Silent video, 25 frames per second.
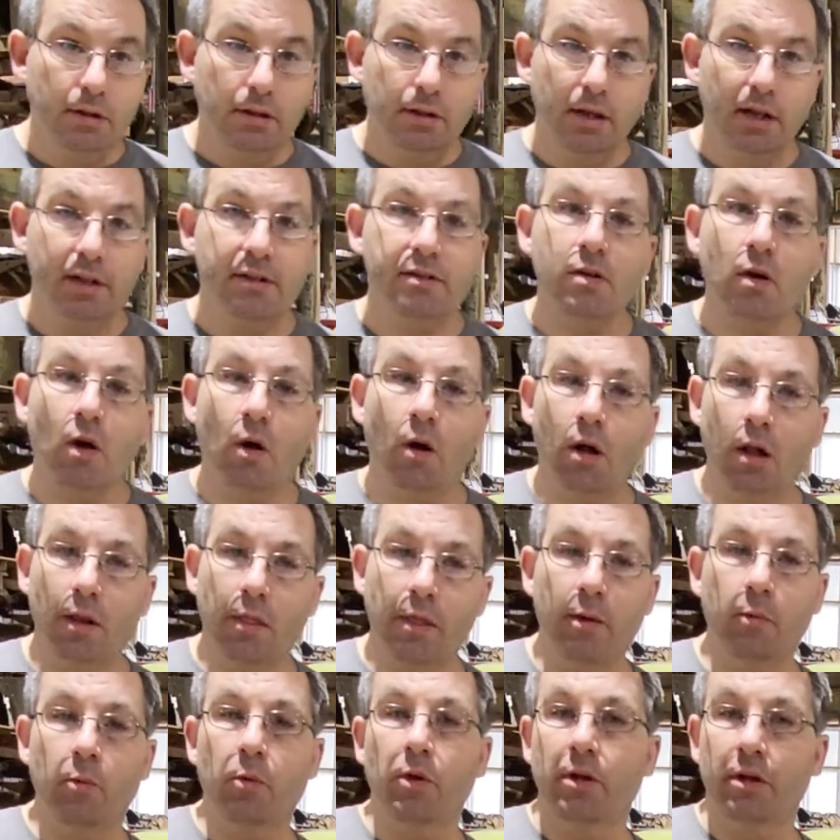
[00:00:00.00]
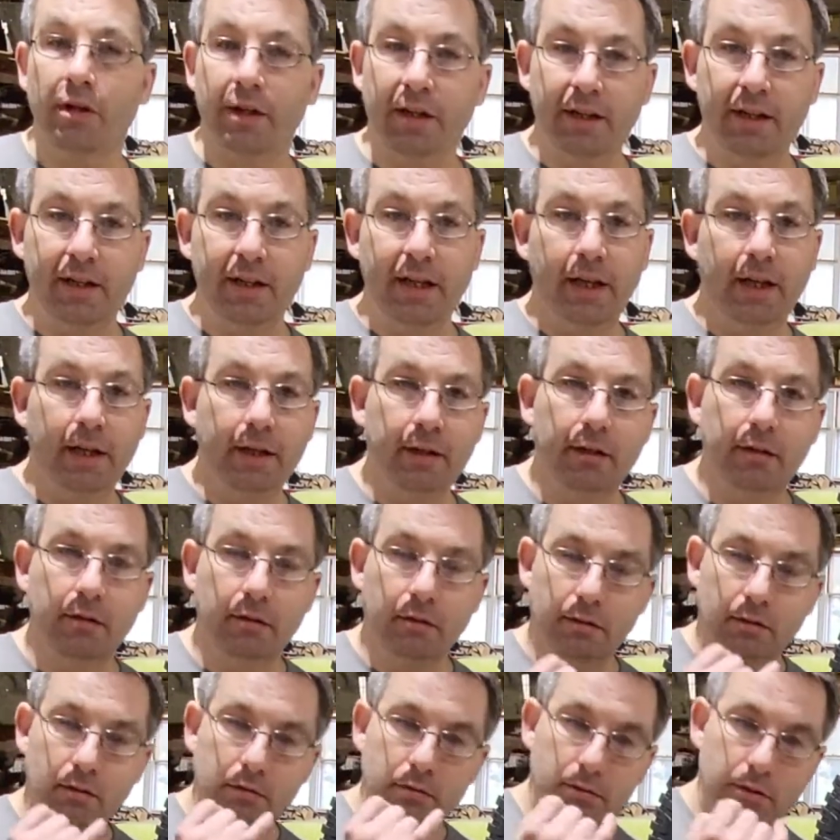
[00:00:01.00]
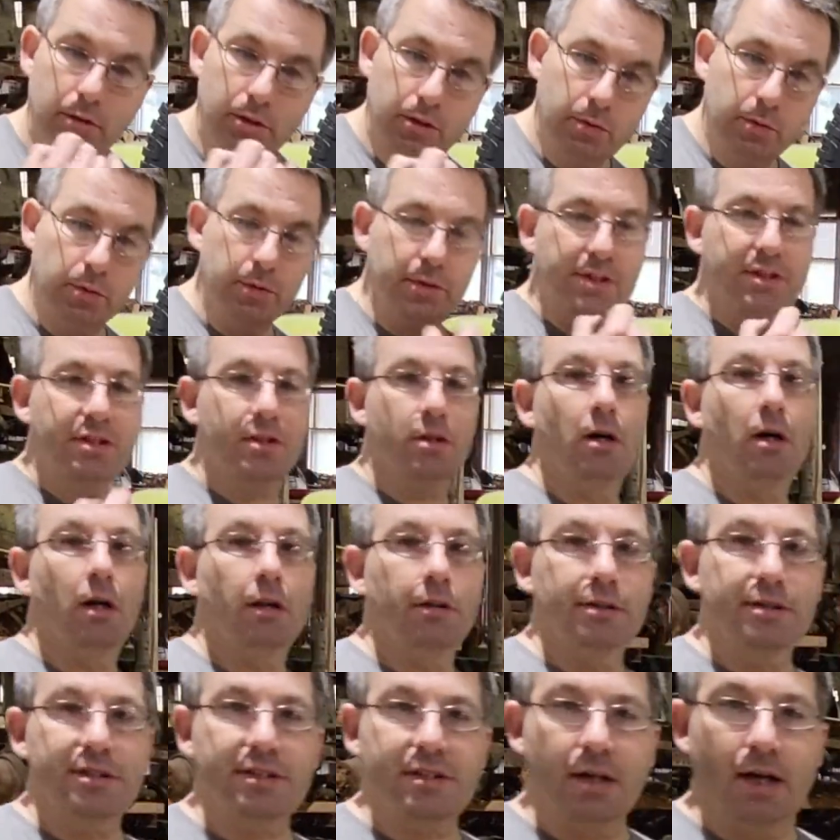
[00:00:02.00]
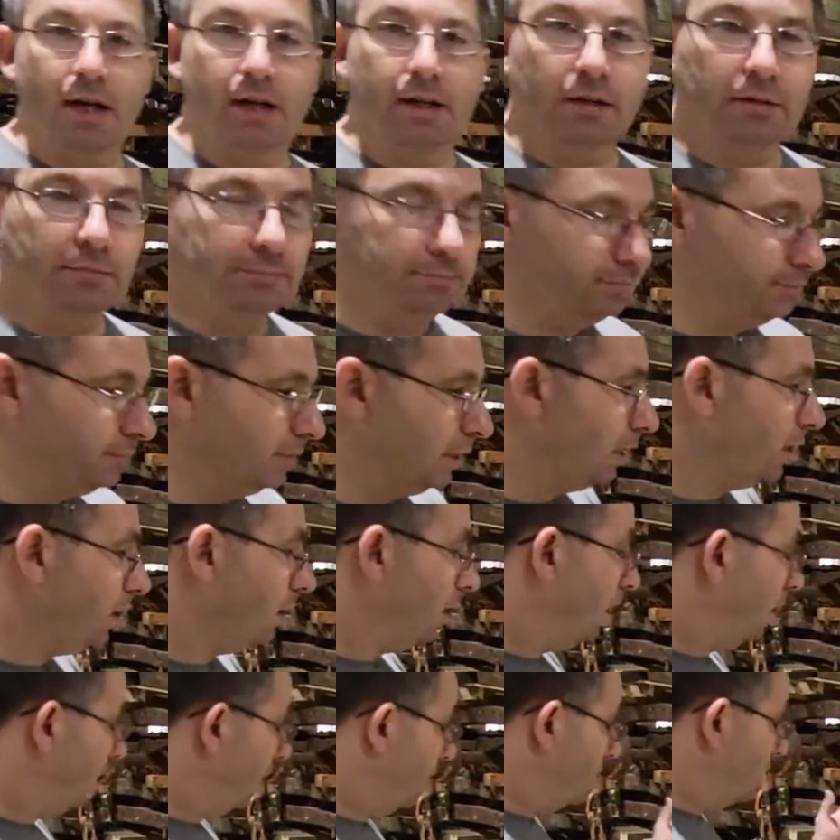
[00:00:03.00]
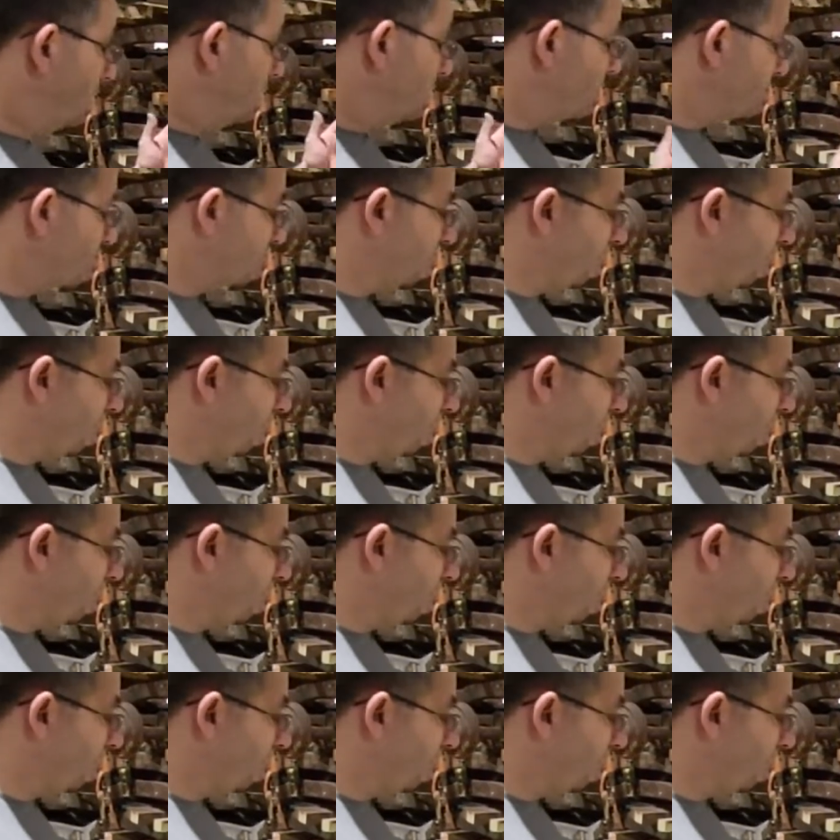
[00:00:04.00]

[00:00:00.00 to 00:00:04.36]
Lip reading: That's all that we're going to need to install this tire. So